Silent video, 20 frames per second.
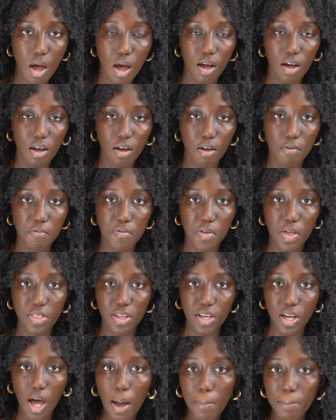of the
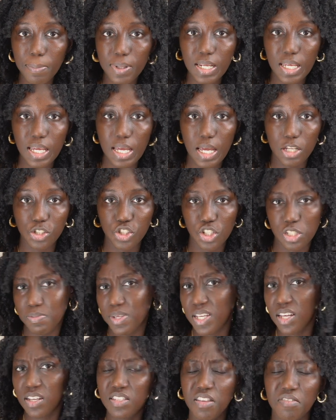company just
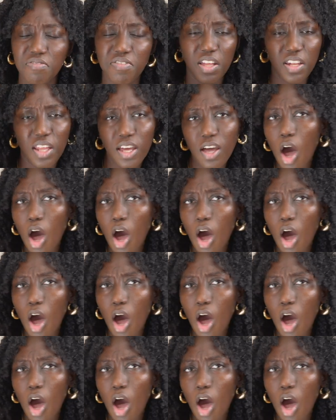because he felt like,